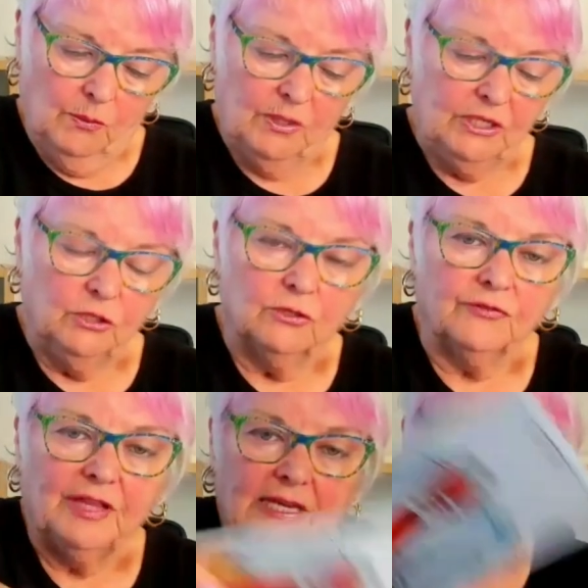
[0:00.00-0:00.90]
when you look
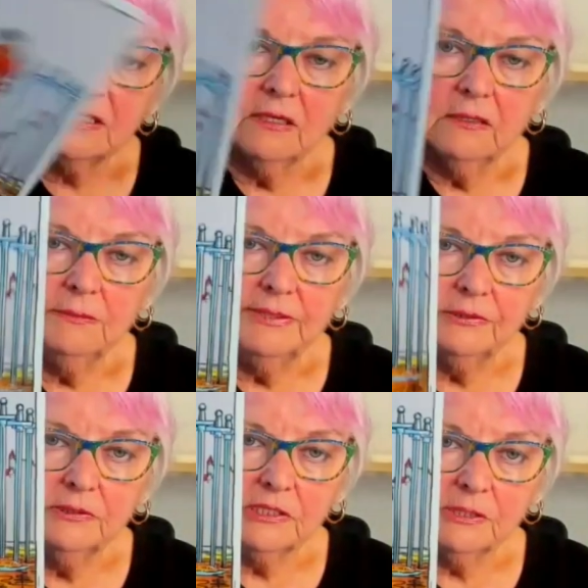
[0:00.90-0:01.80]
at that, it's like, oh my
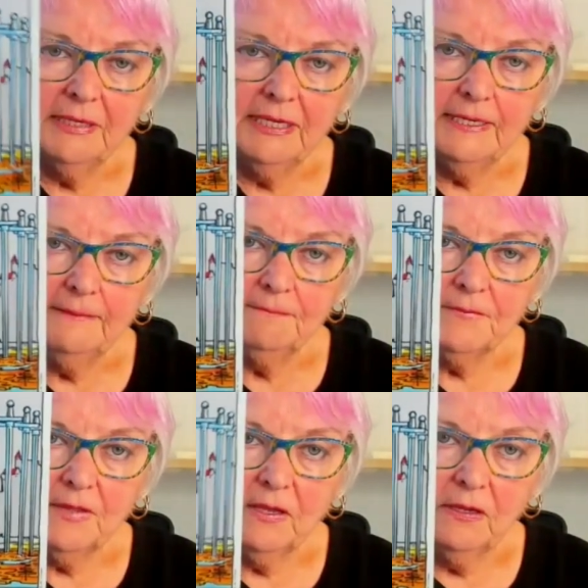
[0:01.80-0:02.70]
goodness me.
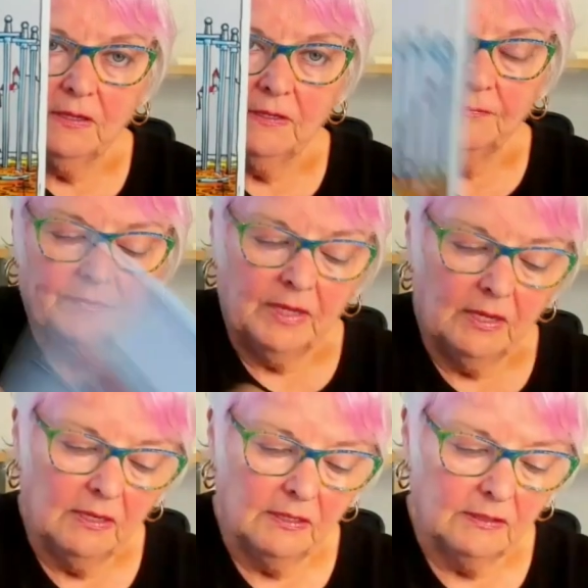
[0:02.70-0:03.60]

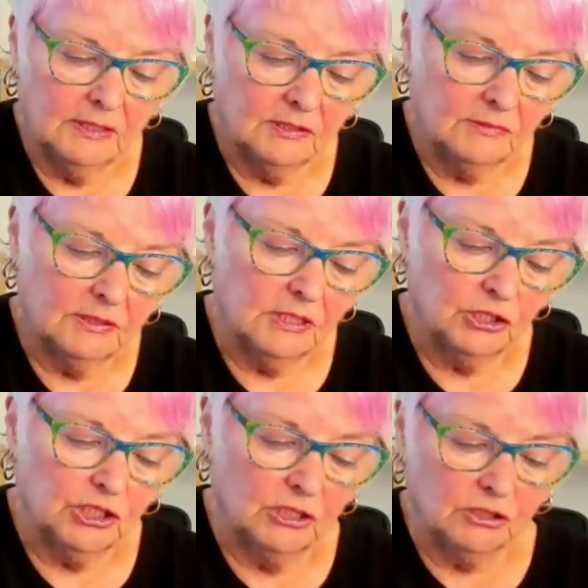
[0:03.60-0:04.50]
It's
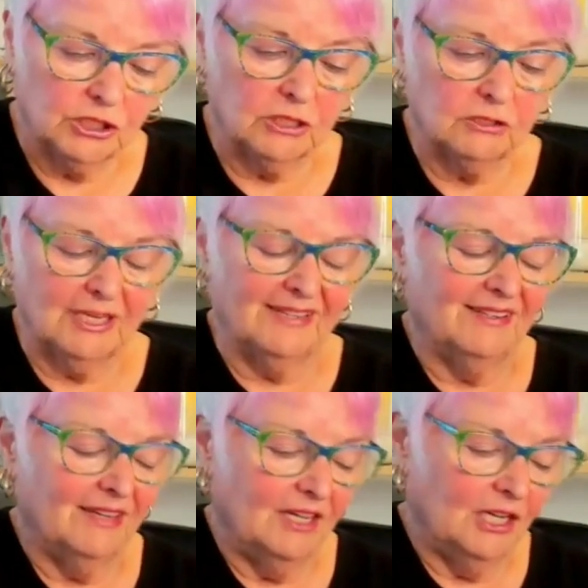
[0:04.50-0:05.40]
like
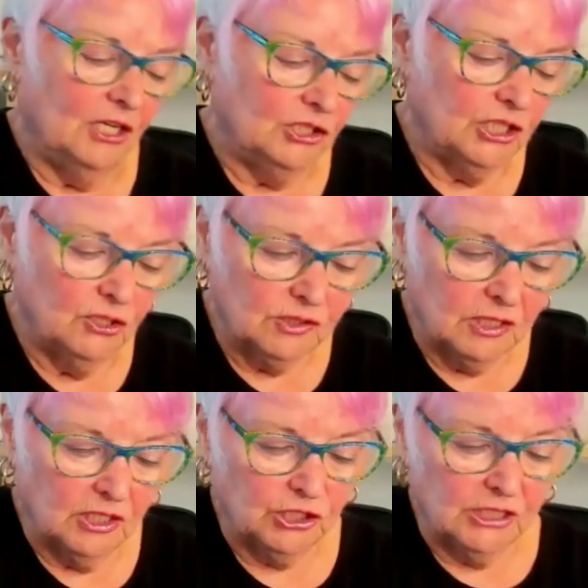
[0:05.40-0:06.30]
she
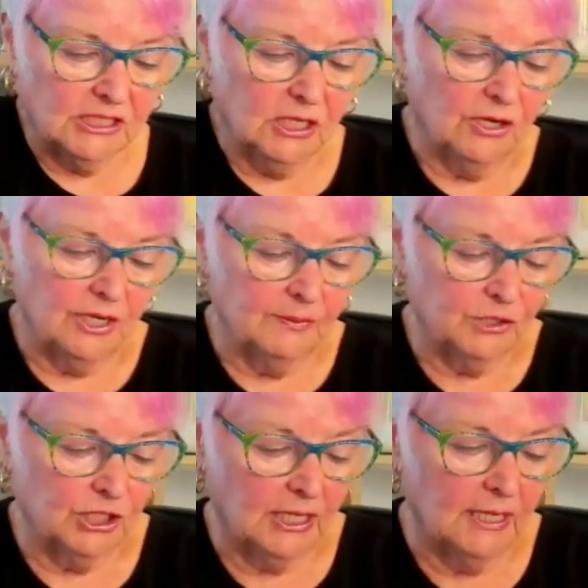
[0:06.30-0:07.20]
looks like she's tied up
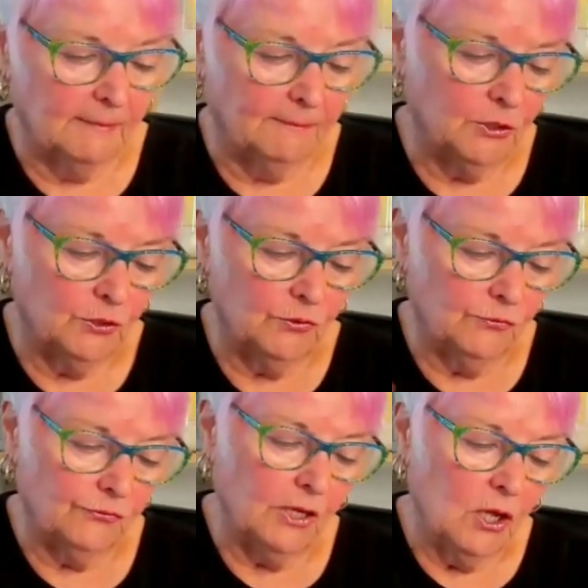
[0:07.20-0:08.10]
and she can't move.
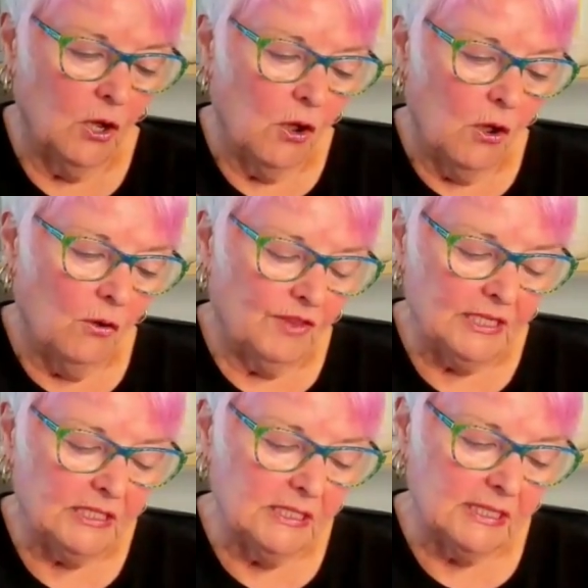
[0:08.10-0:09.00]

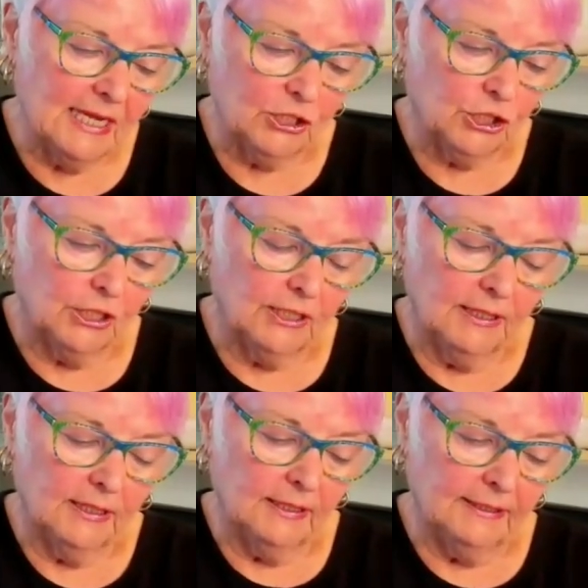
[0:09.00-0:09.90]
This is
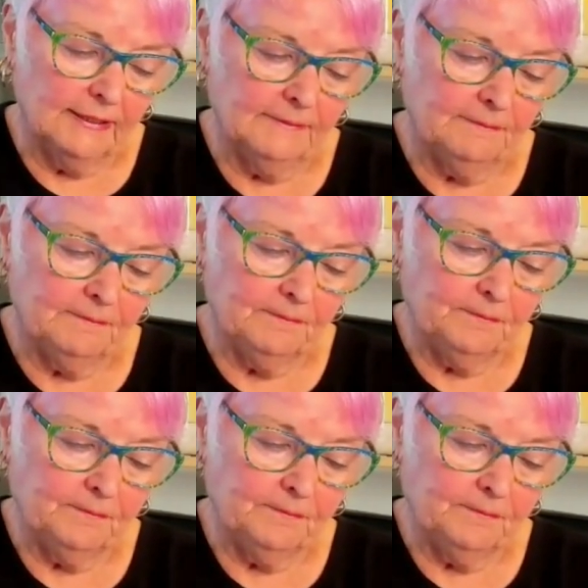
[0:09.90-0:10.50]
actually a